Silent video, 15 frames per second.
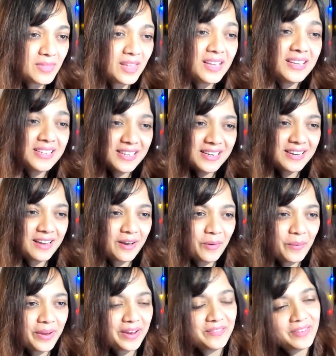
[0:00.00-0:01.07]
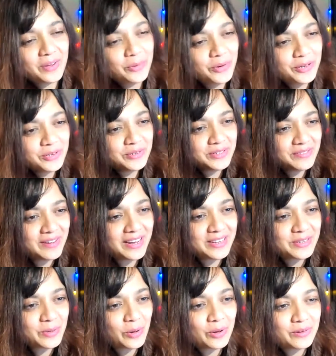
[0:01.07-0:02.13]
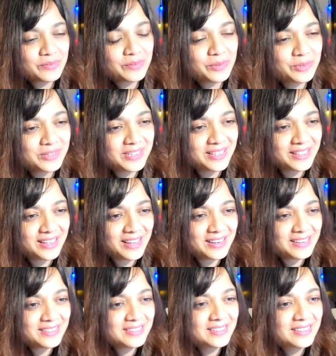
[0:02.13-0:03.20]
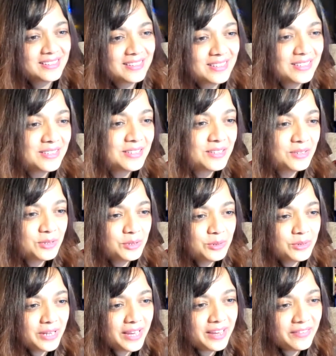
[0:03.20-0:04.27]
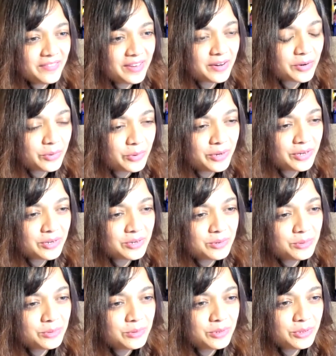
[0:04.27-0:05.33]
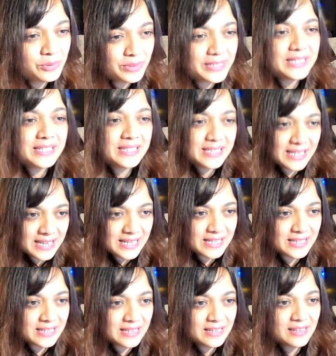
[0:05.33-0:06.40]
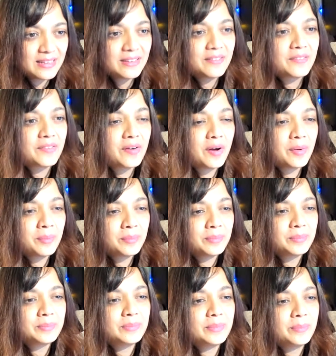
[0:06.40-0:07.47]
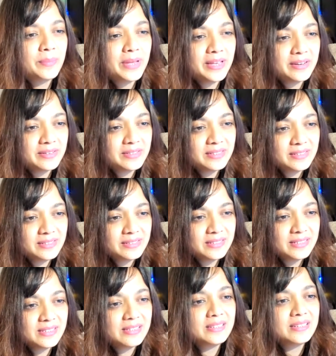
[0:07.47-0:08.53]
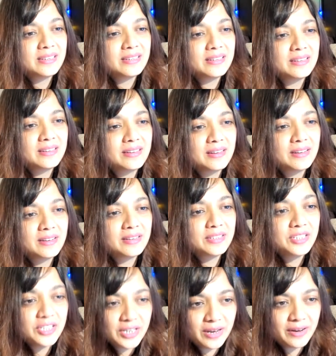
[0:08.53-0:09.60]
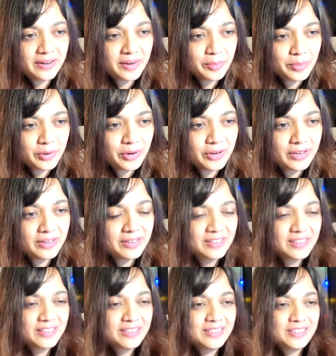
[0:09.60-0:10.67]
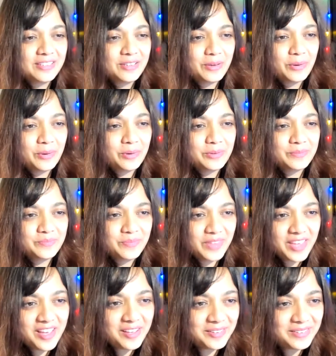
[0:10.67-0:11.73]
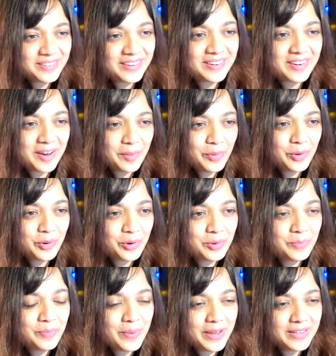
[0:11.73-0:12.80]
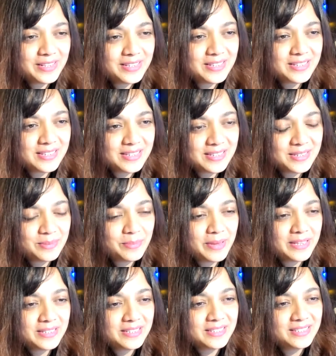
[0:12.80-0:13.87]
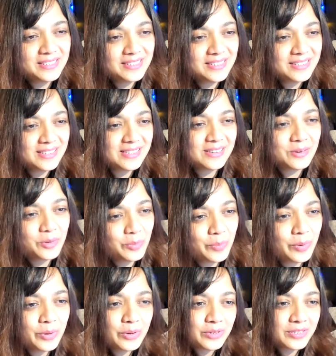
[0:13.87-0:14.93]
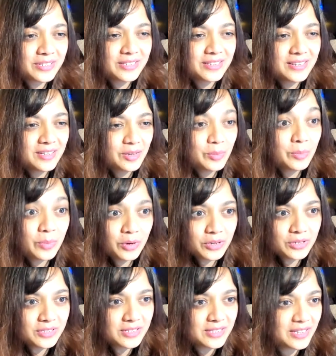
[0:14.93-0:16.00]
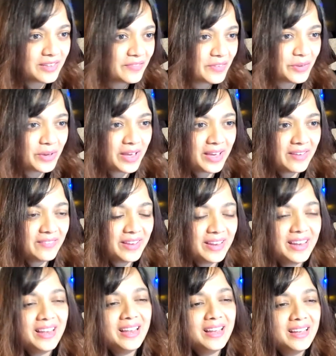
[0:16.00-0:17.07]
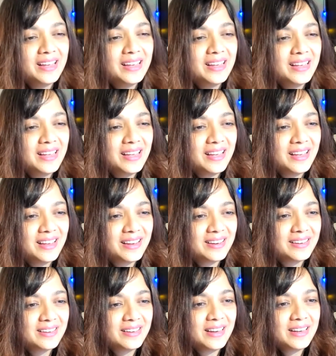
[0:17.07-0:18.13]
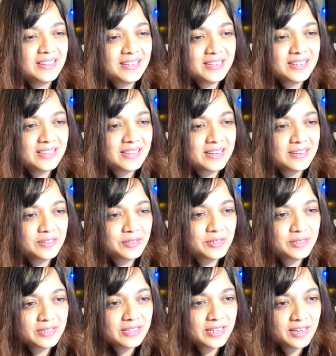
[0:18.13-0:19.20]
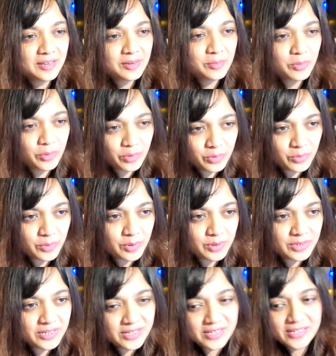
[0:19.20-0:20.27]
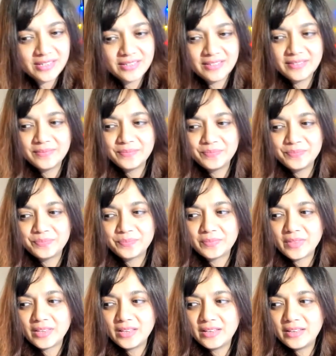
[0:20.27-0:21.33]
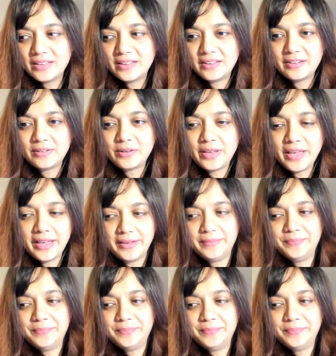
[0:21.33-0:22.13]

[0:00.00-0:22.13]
till now, and we are going to revise all of those in that. So today we are going to do Unit 6 from Barron's GRE book. So yeah, grab your pens, pencils, notebooks, books if you have any, and let's learn 10 more words. Okay,